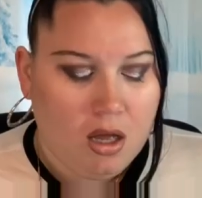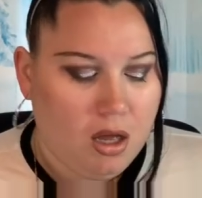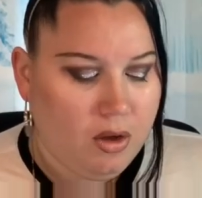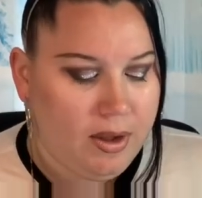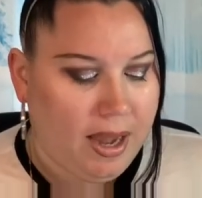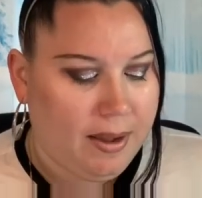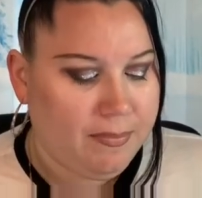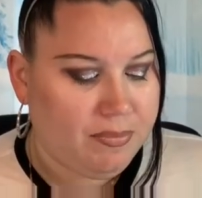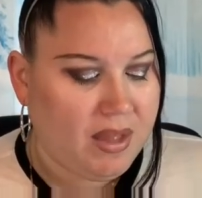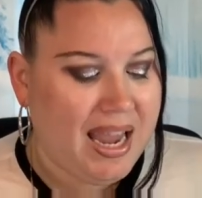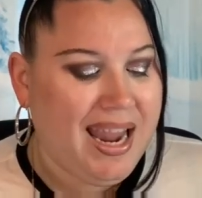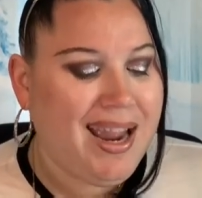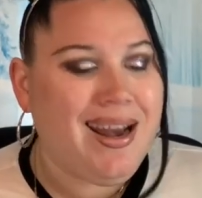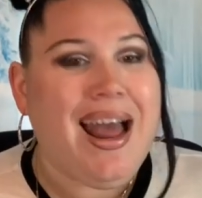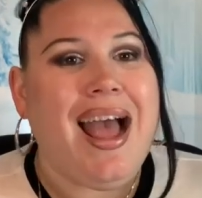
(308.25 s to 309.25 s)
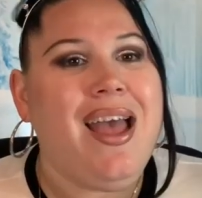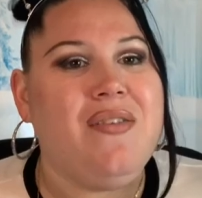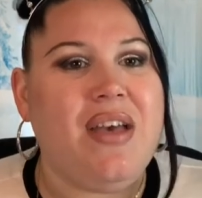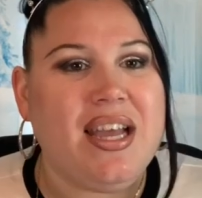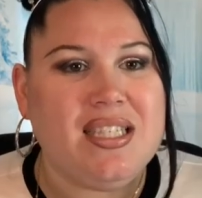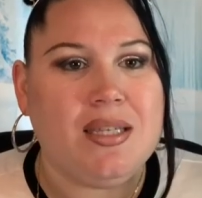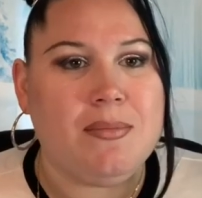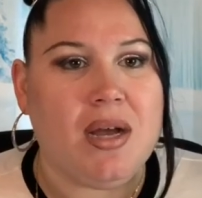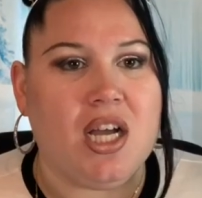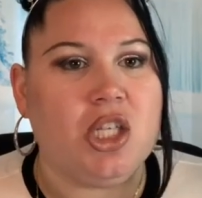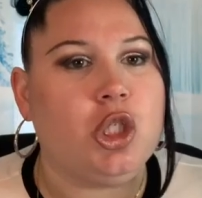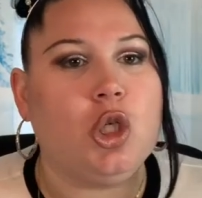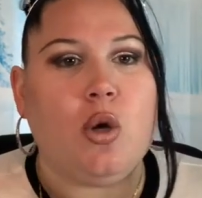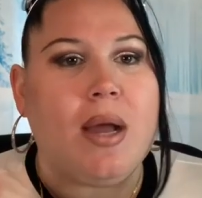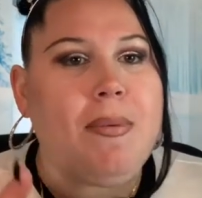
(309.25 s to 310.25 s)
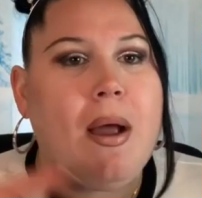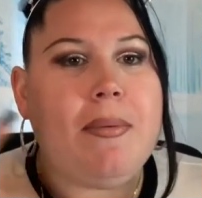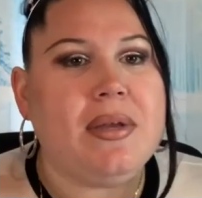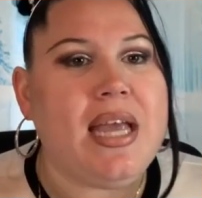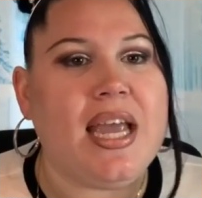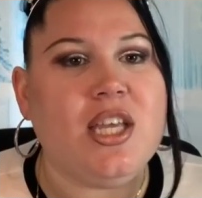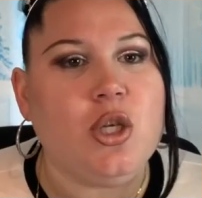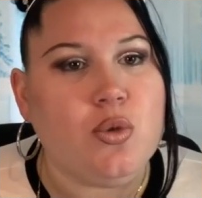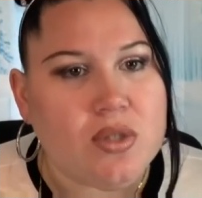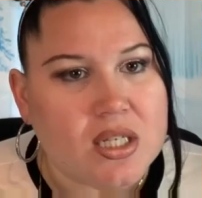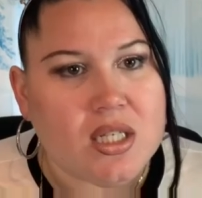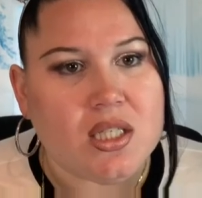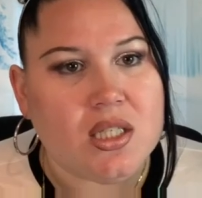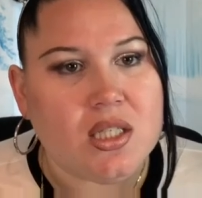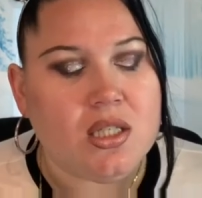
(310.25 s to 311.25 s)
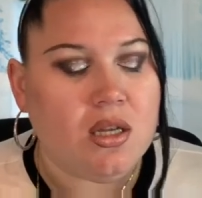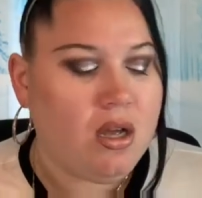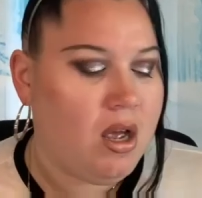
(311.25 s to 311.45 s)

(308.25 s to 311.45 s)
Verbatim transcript: Okay, and I have eczema, so I probably can't use this.